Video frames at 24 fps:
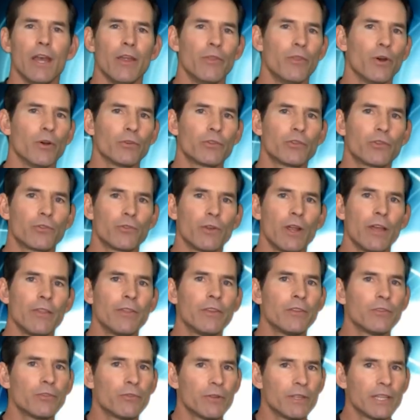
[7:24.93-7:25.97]
And though
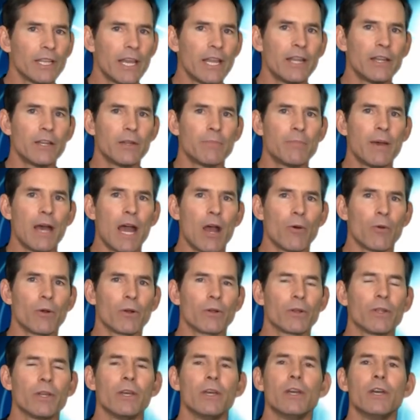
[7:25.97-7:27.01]
strength is related to
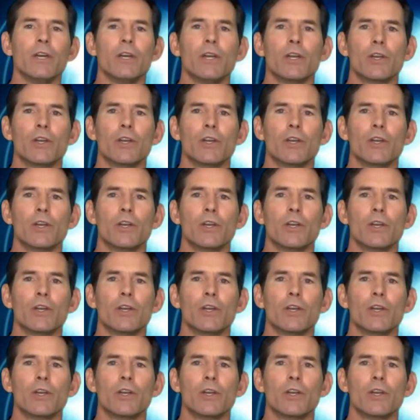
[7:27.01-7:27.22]
power,